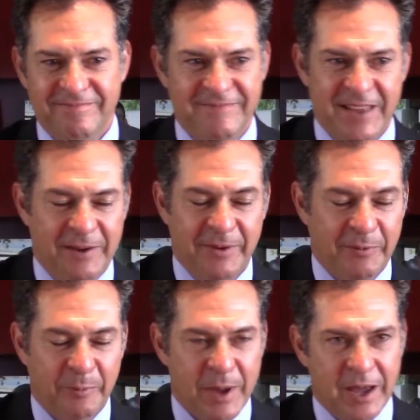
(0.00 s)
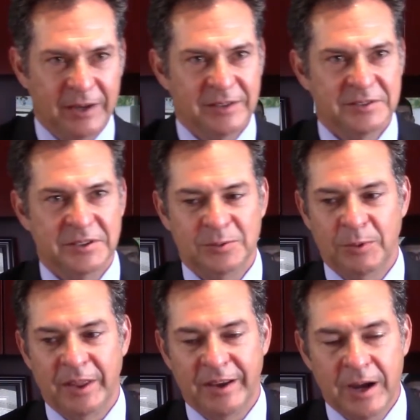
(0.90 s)
that I've ever met. She's
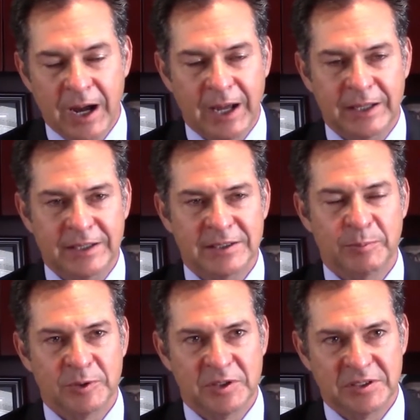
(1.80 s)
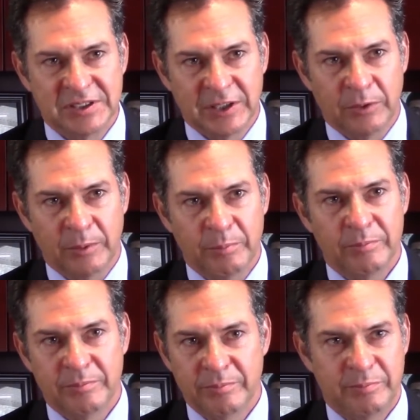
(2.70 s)
one of the kindest, most considerate
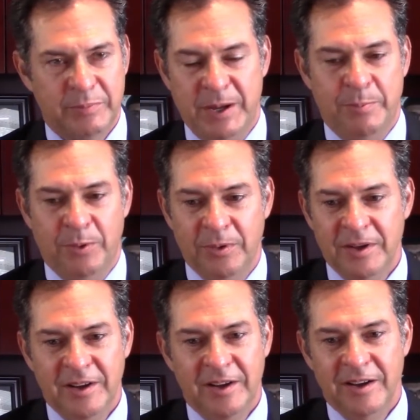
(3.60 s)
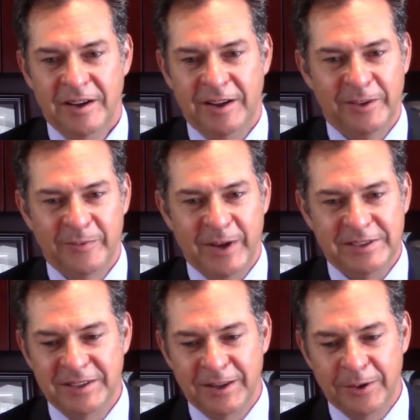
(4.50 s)
people on the
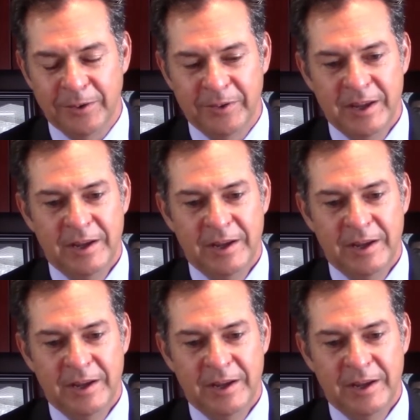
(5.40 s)
face of the earth.